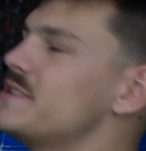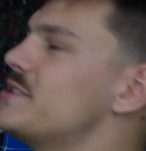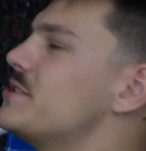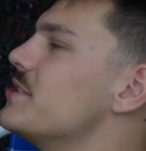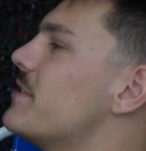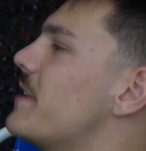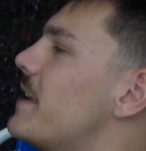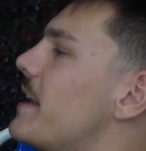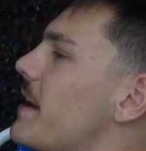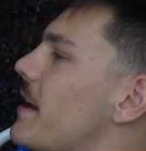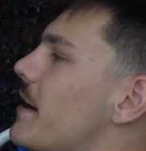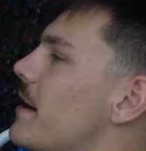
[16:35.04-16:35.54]
So
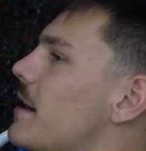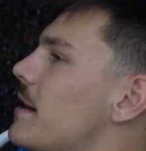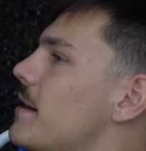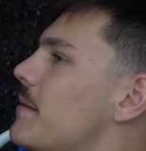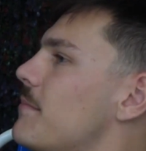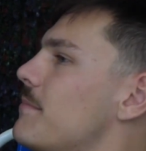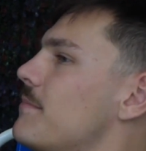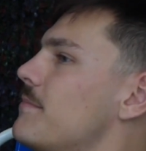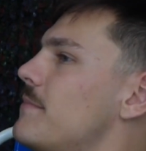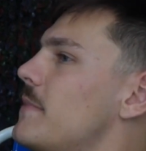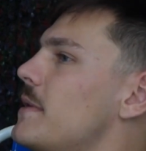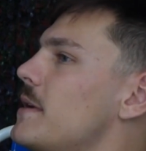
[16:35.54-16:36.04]
then,
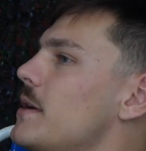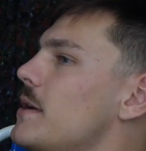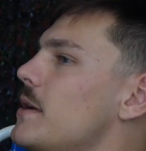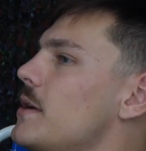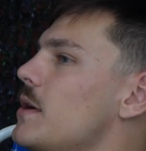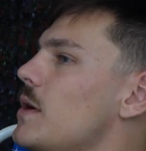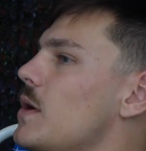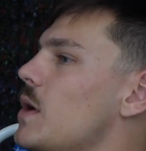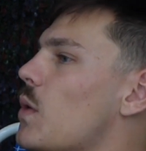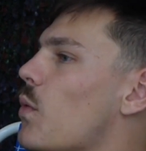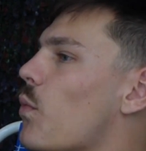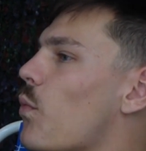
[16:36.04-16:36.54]

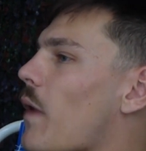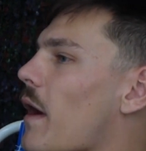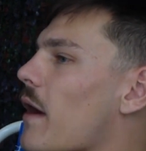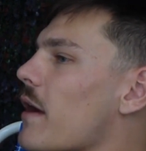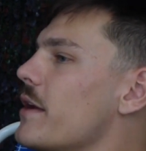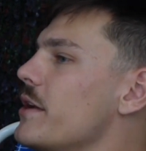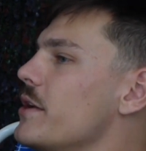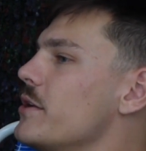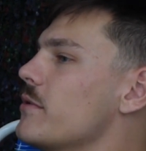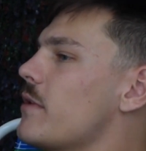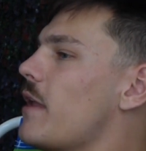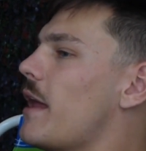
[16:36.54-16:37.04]
where are
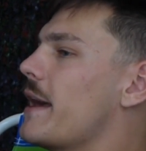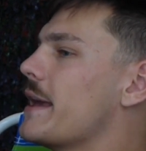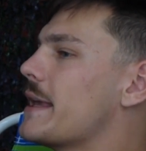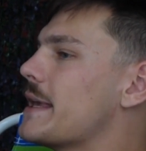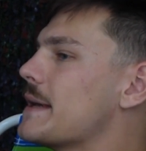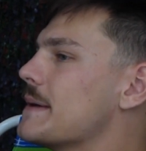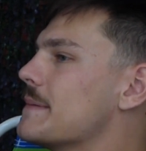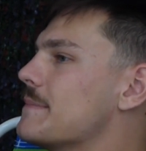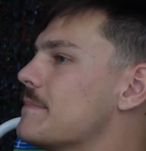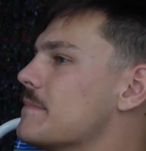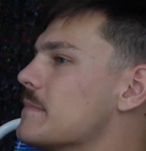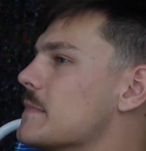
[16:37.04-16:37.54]
you
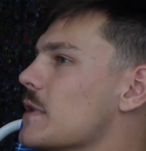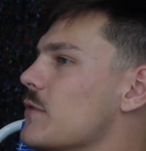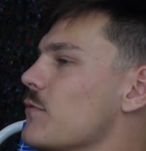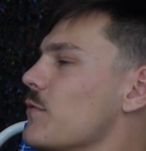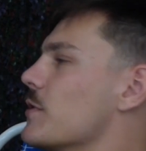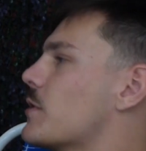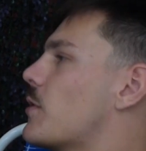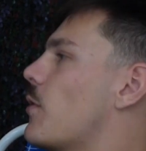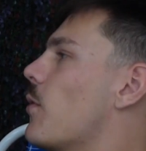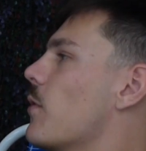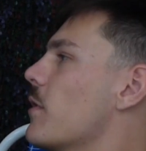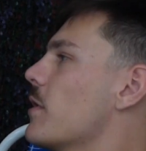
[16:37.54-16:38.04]
like
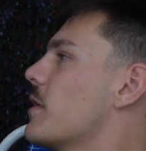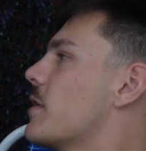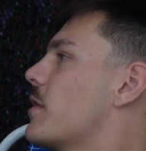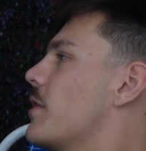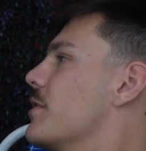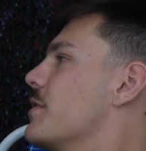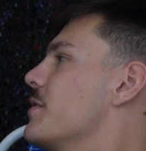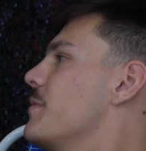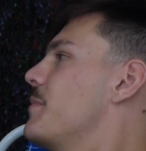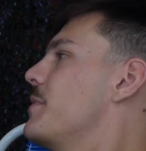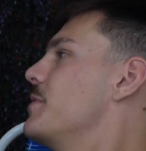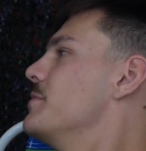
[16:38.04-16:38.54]
recording
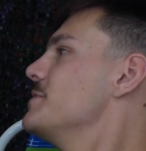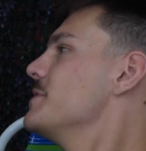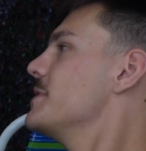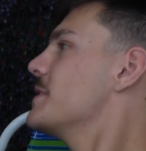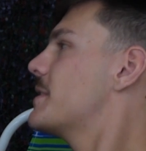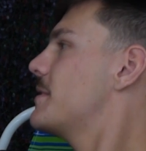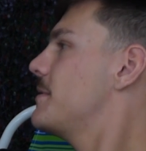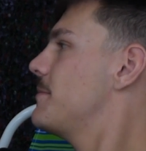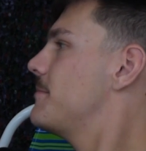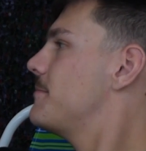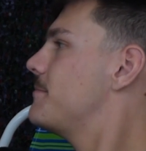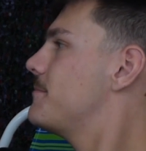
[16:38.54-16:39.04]
all your
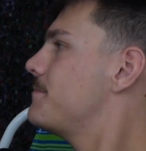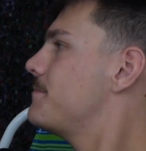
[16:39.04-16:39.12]
music?